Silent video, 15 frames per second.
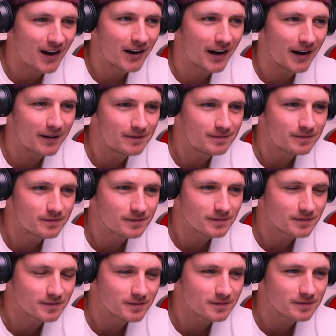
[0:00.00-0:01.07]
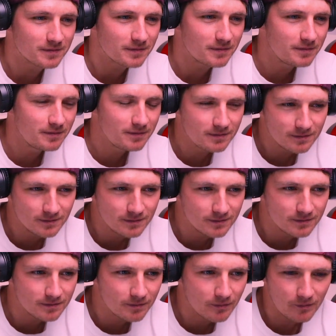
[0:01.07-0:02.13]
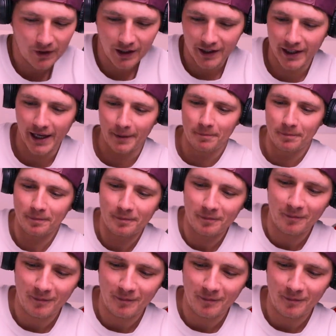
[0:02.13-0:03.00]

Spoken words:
also sent you a link earlier, right, to a website.